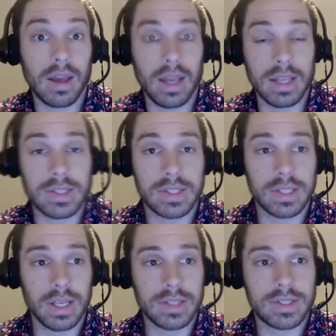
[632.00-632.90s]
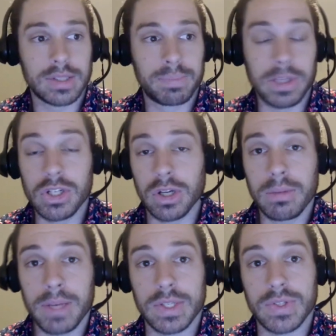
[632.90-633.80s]
It's been
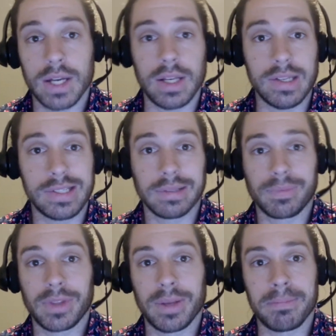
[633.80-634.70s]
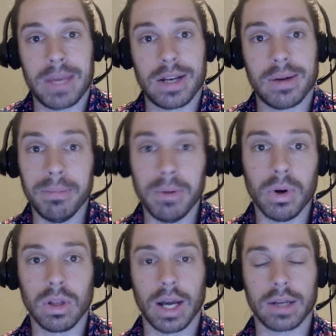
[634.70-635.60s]
shown by studies that men are
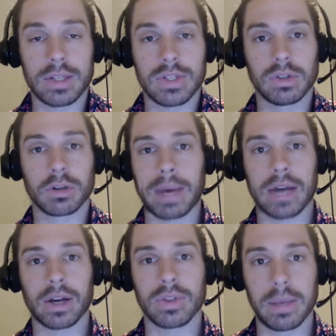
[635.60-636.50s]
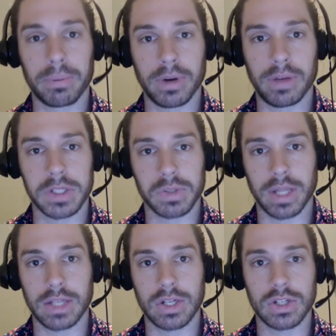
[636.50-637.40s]
more likely to look back on their previous
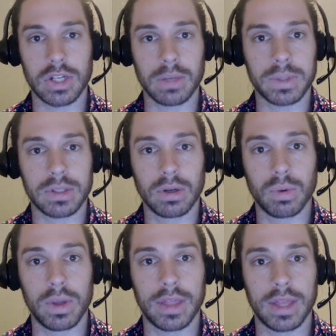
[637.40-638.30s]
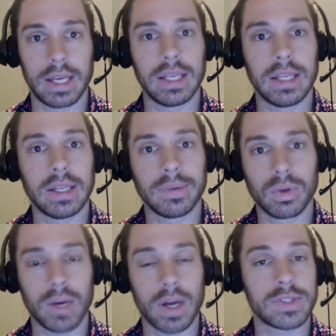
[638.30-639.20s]
relationships with a
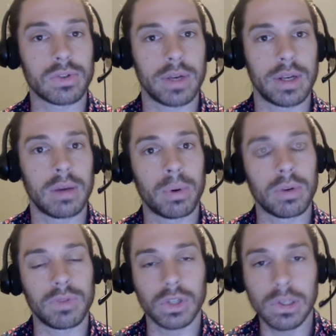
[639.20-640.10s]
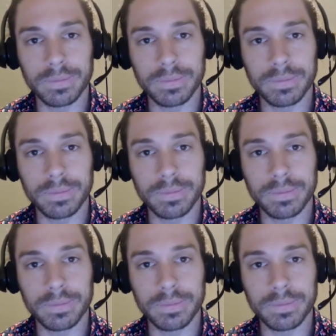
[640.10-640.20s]
grass is greener point of view.